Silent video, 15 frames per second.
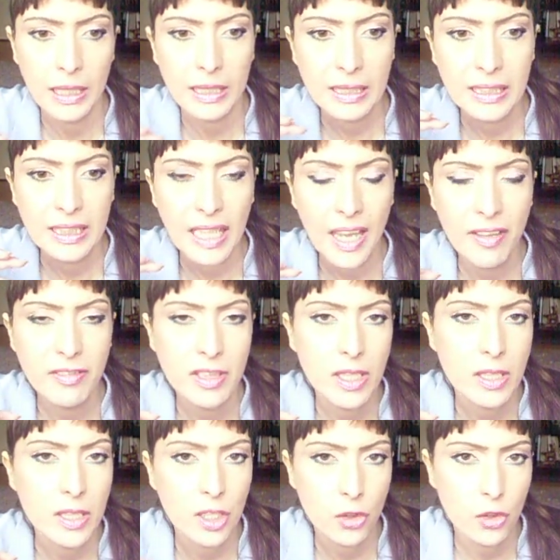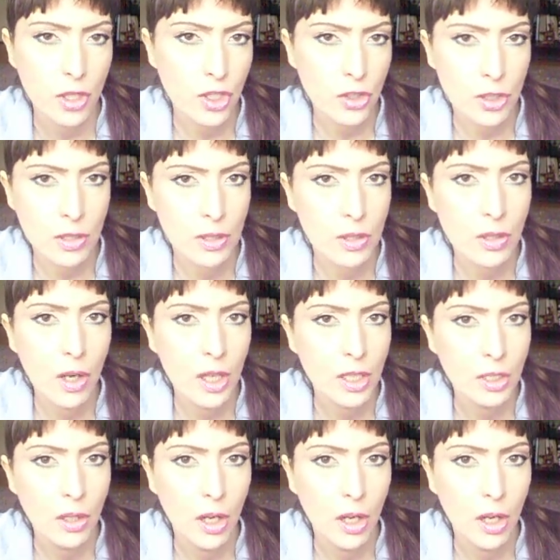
heavy situations going